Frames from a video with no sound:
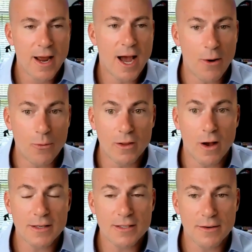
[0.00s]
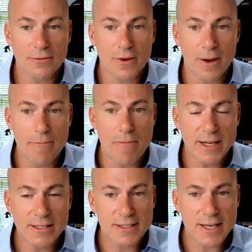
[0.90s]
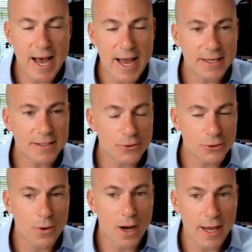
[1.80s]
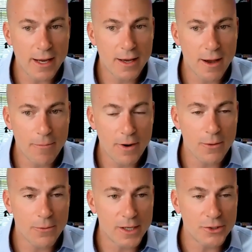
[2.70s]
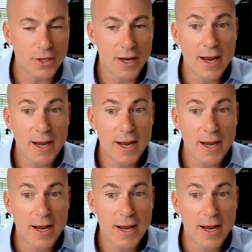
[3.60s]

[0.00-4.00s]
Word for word: Uh, we lost a, a mid-size trucking company, which